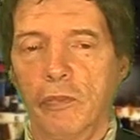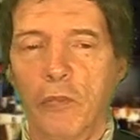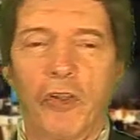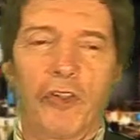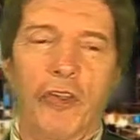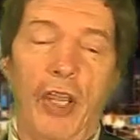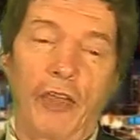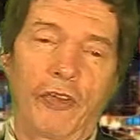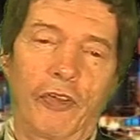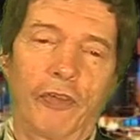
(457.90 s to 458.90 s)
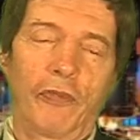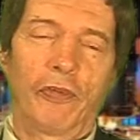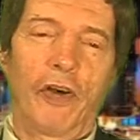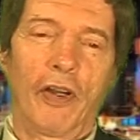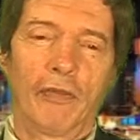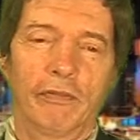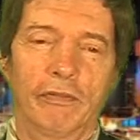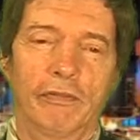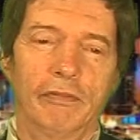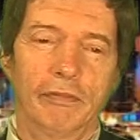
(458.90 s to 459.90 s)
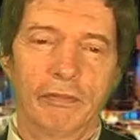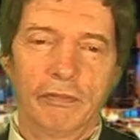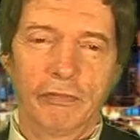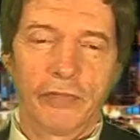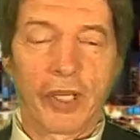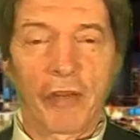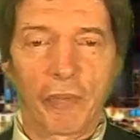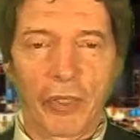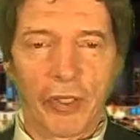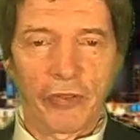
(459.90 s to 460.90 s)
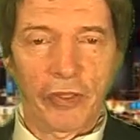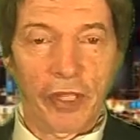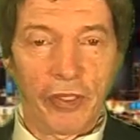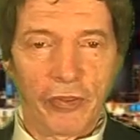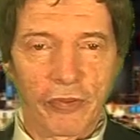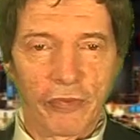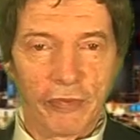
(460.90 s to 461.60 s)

which it hasn't so far taken place, that is.